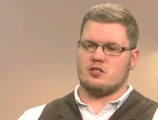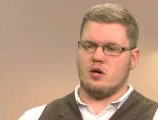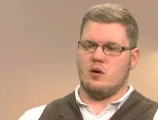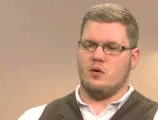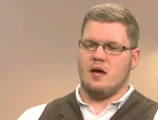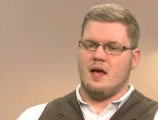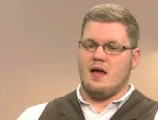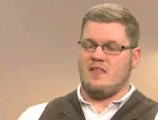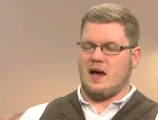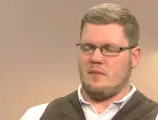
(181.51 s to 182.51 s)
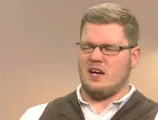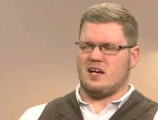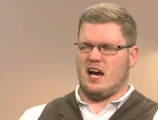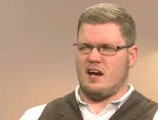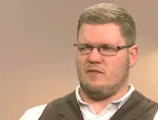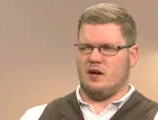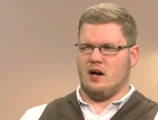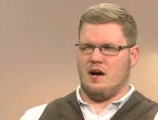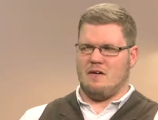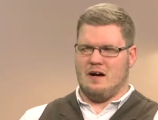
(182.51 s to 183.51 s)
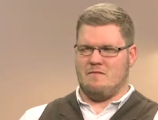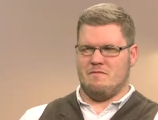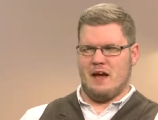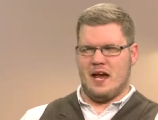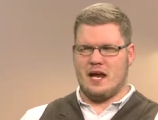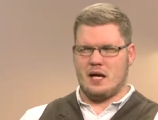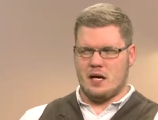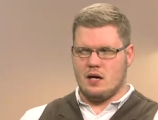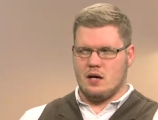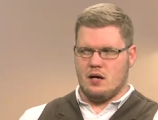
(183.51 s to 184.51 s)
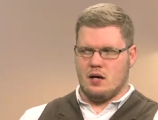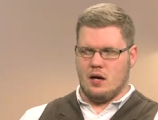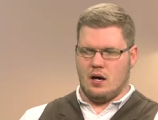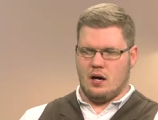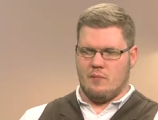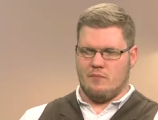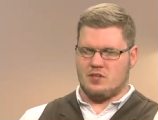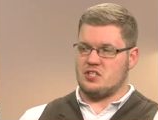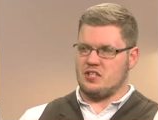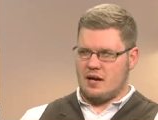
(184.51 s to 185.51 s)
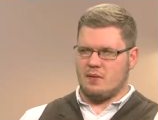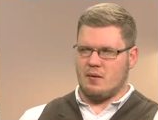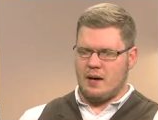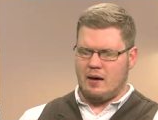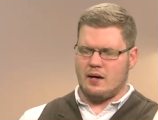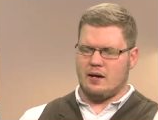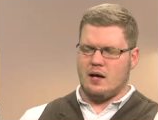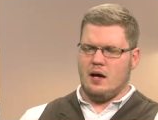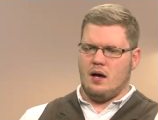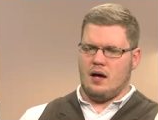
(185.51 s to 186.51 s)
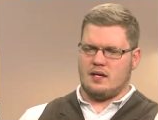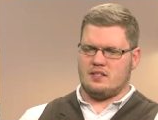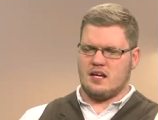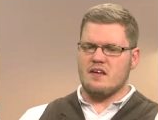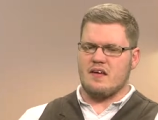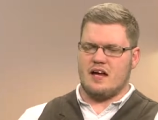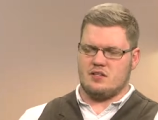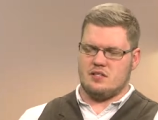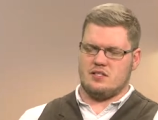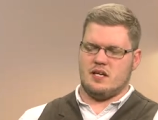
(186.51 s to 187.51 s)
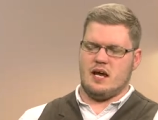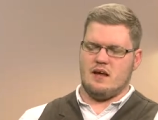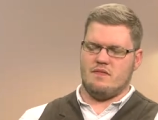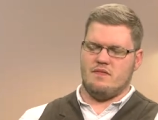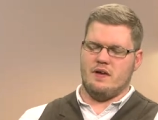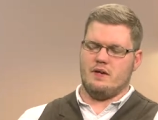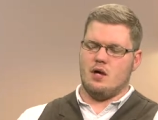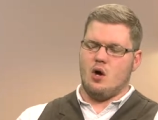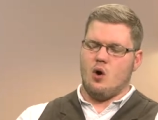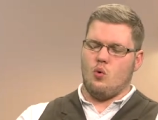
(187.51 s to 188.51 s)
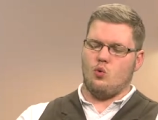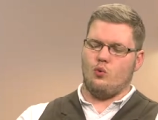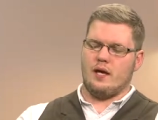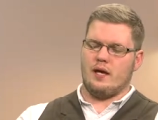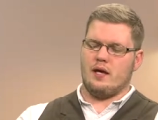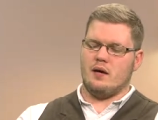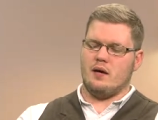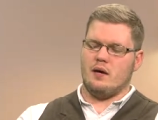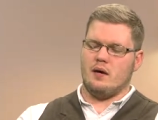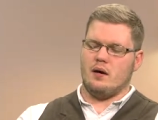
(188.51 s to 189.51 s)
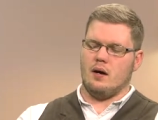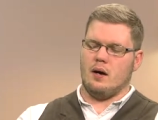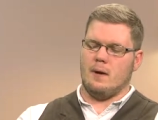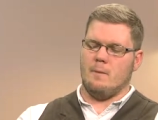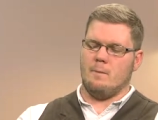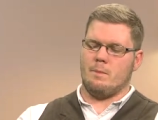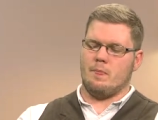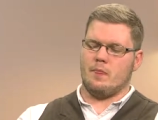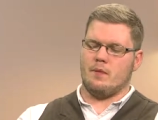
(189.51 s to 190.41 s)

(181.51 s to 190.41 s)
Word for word: So that being kind of a, a, a vague um, statement about it, I say that to say that we um,